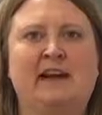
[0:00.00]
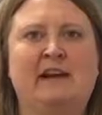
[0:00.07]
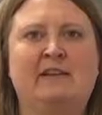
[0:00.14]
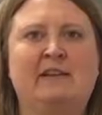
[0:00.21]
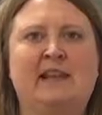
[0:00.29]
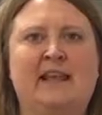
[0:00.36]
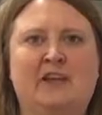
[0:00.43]

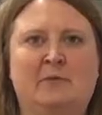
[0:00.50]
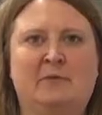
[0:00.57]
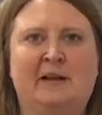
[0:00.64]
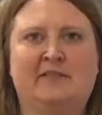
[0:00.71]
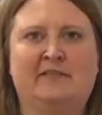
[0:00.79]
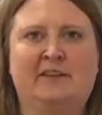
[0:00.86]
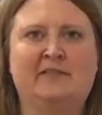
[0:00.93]
out, let your
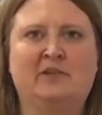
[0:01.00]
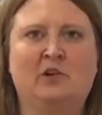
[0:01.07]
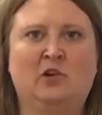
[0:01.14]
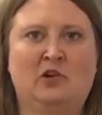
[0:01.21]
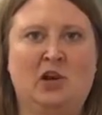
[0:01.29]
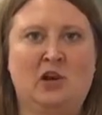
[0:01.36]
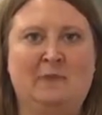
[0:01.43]
pelvic
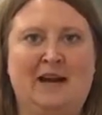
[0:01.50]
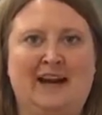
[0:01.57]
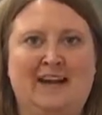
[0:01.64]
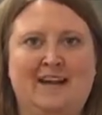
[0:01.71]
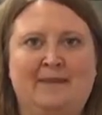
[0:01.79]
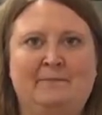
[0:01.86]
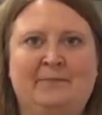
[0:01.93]
floor go
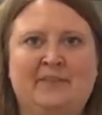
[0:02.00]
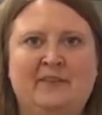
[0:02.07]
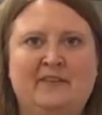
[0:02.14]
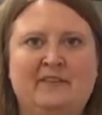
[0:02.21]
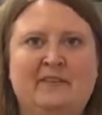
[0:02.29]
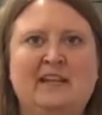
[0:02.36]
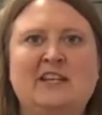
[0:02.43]
back.
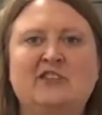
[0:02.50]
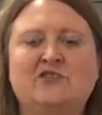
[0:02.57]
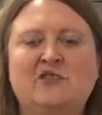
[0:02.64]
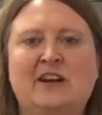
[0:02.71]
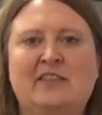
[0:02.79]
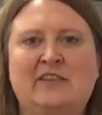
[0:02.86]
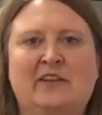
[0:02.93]
So let's
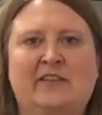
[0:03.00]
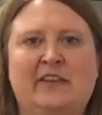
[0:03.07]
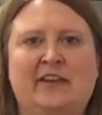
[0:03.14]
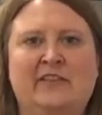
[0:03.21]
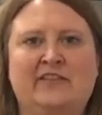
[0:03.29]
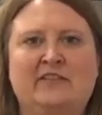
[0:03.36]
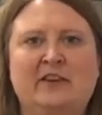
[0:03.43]
try that on the
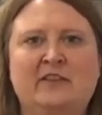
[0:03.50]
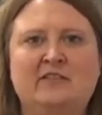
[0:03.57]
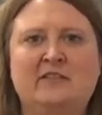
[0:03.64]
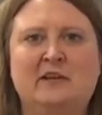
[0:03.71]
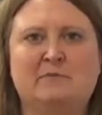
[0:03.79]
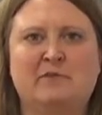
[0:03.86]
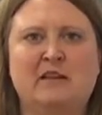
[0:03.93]
other side.
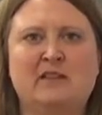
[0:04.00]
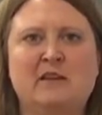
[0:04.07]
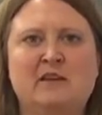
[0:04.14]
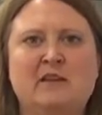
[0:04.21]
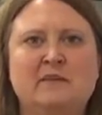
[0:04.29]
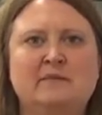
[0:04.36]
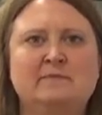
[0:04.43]
So breath
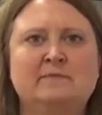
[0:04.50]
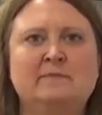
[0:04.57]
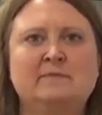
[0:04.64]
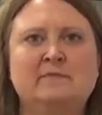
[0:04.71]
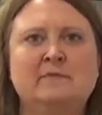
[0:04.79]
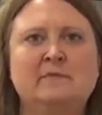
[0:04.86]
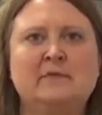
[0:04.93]
in,
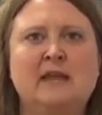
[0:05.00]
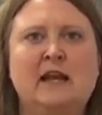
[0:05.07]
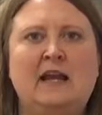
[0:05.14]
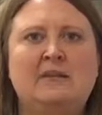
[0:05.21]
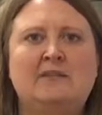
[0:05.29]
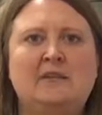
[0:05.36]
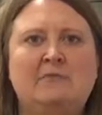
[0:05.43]

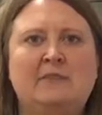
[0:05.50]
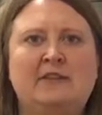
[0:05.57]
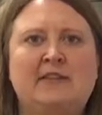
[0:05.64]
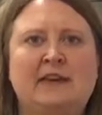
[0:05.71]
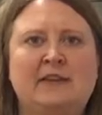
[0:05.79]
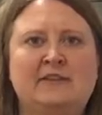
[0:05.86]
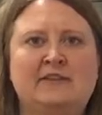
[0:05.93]
as you
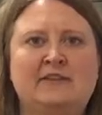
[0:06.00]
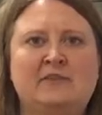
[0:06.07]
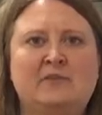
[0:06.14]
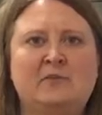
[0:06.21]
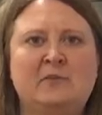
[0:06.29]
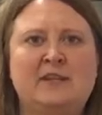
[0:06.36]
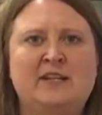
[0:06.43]
breathe out,
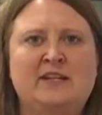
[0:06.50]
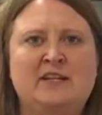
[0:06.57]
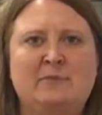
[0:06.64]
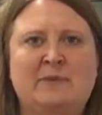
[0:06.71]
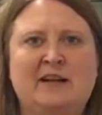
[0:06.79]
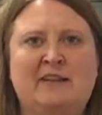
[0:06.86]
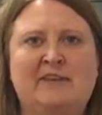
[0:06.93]
squeeze
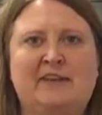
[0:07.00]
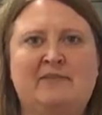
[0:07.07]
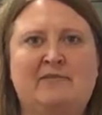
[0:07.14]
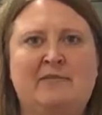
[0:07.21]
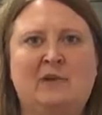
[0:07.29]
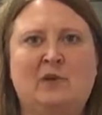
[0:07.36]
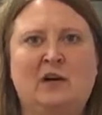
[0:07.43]
your pelvic
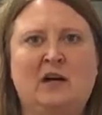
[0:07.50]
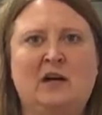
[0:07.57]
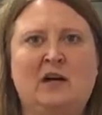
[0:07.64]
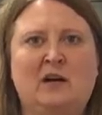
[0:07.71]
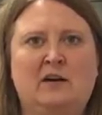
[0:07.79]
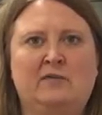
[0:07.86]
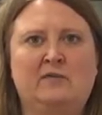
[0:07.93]
floor
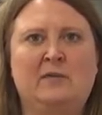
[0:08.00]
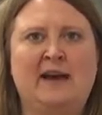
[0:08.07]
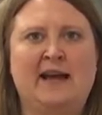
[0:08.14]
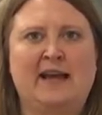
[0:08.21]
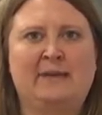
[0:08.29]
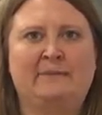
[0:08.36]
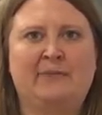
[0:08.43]

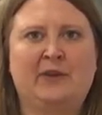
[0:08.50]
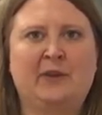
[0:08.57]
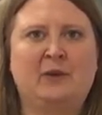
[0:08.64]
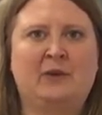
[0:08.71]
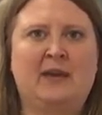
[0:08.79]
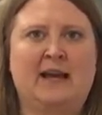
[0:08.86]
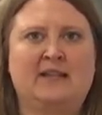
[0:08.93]
halfway.
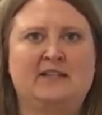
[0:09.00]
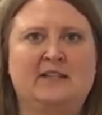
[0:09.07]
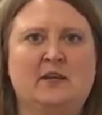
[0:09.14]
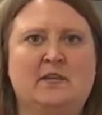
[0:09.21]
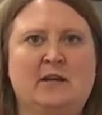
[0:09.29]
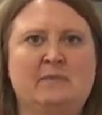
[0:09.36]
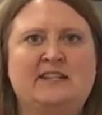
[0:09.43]
Okay,
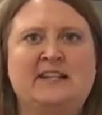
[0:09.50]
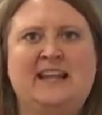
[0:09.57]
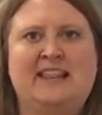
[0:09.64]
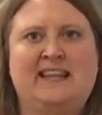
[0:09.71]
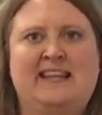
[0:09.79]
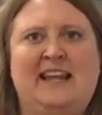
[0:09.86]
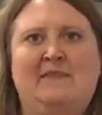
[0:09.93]
so then we take
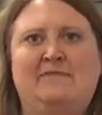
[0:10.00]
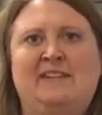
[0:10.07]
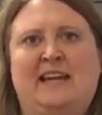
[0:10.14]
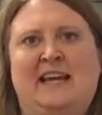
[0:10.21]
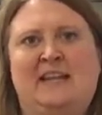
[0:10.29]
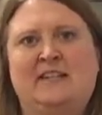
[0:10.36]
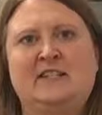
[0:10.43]
the left
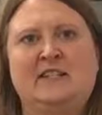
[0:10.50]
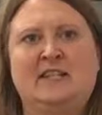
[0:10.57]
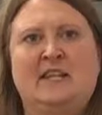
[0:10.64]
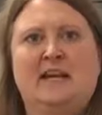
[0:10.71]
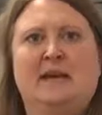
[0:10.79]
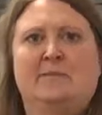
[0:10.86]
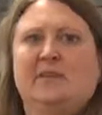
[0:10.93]
hand,
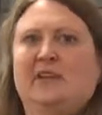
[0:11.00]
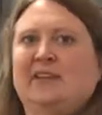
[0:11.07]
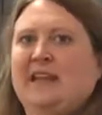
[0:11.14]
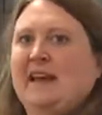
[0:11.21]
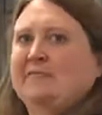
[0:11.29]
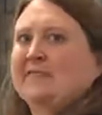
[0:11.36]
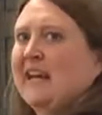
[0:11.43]
put your
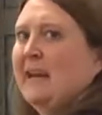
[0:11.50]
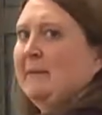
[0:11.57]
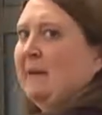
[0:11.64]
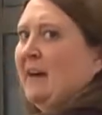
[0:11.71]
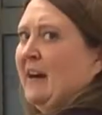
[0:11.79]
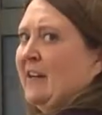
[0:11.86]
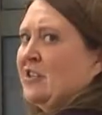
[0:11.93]
left hand
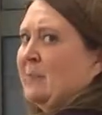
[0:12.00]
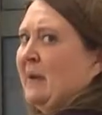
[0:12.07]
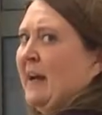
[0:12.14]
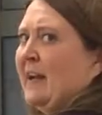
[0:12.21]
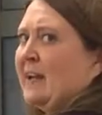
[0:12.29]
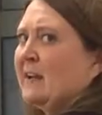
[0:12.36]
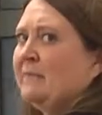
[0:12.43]
behind your
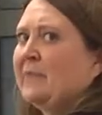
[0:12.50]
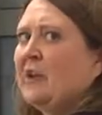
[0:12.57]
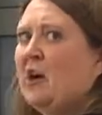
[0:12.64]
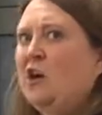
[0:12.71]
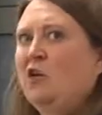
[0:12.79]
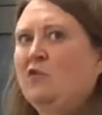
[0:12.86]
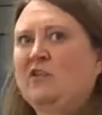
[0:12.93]
back,
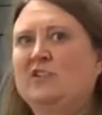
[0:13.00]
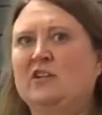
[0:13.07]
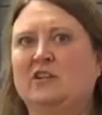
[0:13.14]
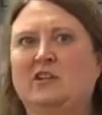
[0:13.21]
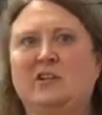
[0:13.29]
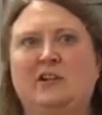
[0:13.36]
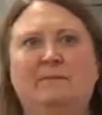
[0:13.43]

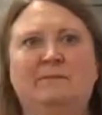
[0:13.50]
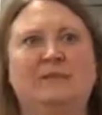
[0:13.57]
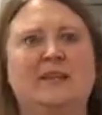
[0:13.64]
horizontal,